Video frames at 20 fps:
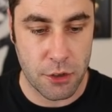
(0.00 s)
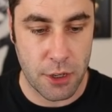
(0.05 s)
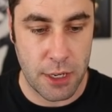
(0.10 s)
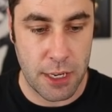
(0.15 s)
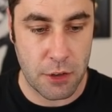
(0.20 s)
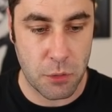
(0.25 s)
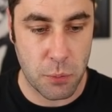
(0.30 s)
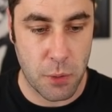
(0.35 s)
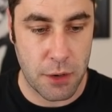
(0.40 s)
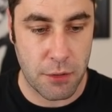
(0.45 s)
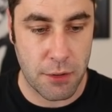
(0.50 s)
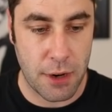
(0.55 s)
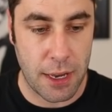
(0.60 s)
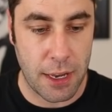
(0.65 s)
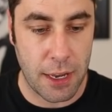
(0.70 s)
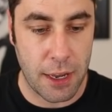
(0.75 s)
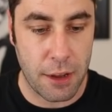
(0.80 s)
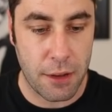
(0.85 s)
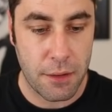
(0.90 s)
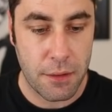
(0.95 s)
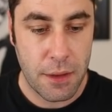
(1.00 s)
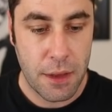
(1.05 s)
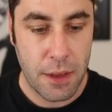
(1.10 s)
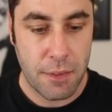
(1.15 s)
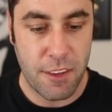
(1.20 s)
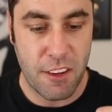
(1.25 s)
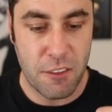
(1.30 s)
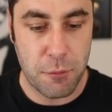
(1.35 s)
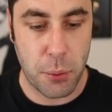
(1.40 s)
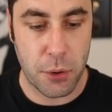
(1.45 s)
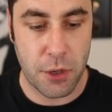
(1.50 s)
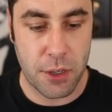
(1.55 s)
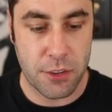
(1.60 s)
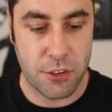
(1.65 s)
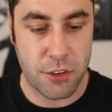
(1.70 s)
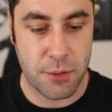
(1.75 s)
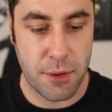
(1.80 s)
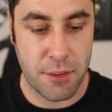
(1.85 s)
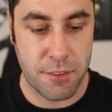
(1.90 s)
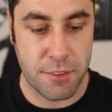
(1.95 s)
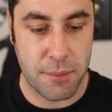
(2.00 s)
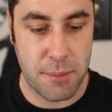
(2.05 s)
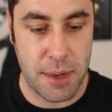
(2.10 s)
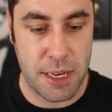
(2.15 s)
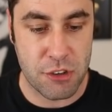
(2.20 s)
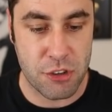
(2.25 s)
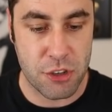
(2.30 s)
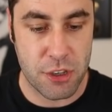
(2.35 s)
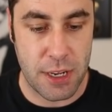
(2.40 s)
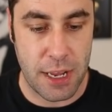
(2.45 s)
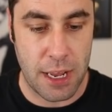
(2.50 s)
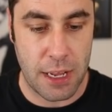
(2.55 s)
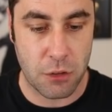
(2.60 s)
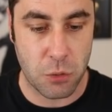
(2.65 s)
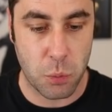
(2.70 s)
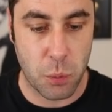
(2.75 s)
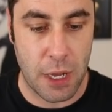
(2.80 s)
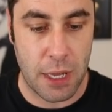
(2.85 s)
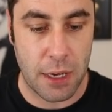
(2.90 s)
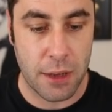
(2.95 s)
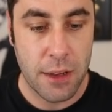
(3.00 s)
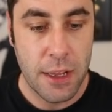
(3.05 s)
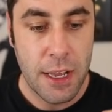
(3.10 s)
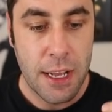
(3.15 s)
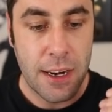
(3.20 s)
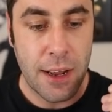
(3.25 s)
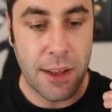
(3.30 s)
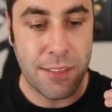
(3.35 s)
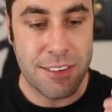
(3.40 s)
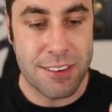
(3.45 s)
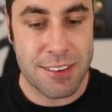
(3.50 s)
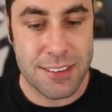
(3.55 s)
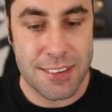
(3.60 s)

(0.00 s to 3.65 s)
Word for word: So here's one right here, they put in some information as well. Now at the